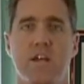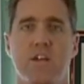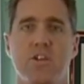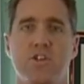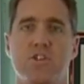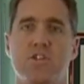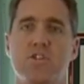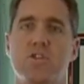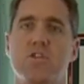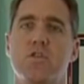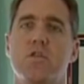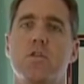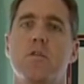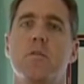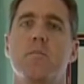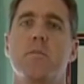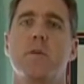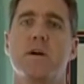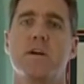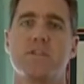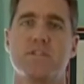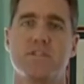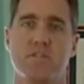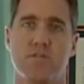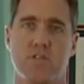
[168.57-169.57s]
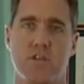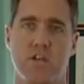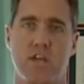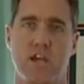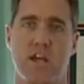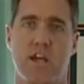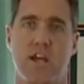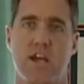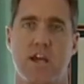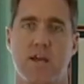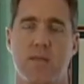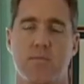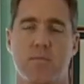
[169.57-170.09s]
just do the best you
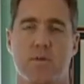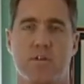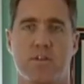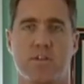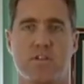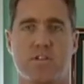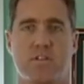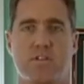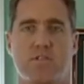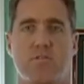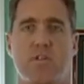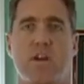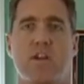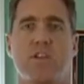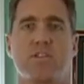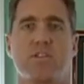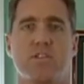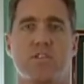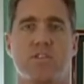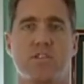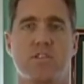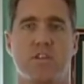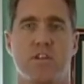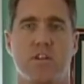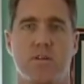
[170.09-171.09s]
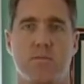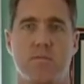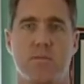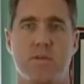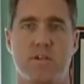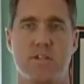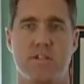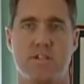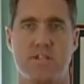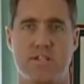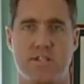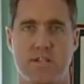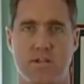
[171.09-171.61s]
can, but the stretches can
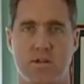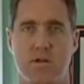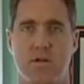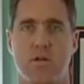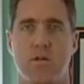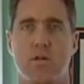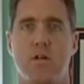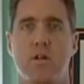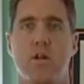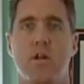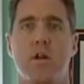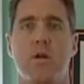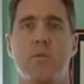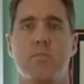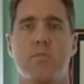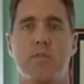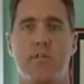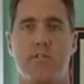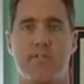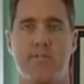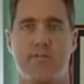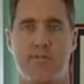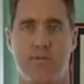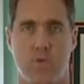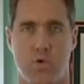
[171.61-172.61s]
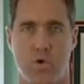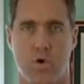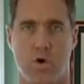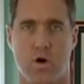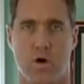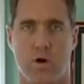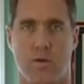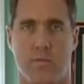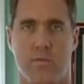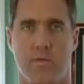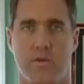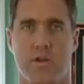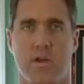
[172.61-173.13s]
be still
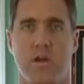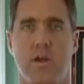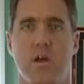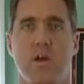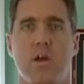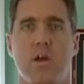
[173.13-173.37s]
performed.